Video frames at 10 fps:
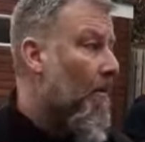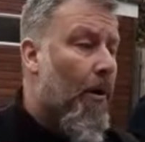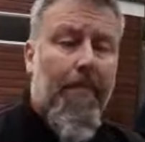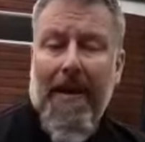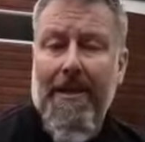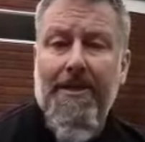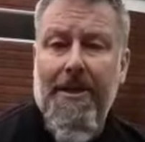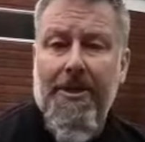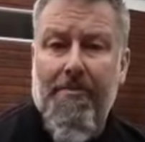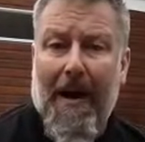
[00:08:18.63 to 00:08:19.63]
pop it into
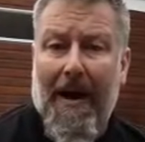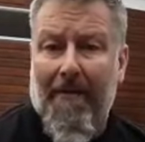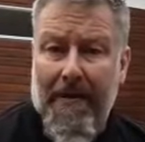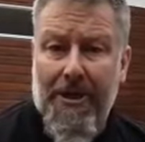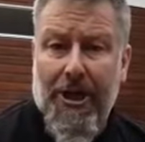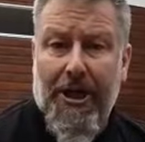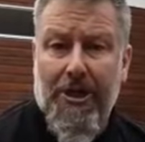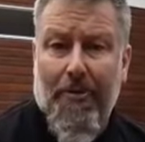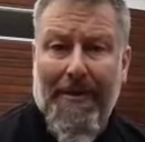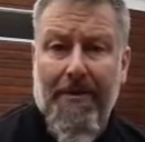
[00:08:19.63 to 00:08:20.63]
your spa, recheck it
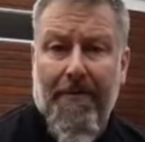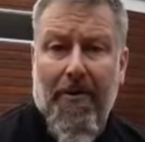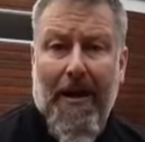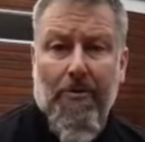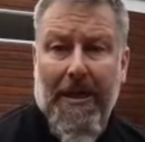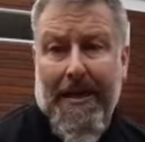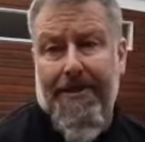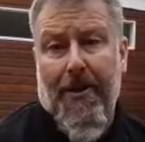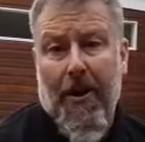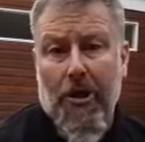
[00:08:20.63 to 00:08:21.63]
24 hours
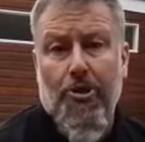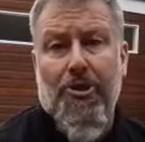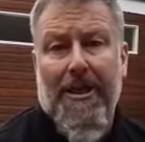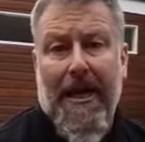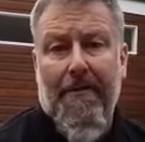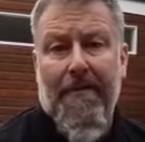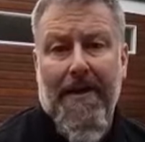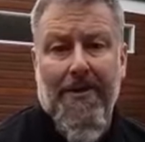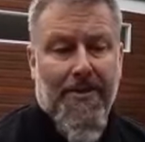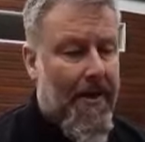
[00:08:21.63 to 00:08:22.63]
later and adjust again if
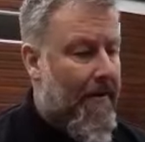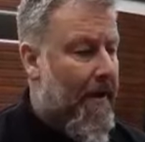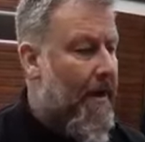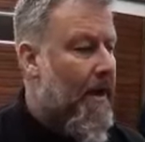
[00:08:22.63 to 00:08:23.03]
necessary.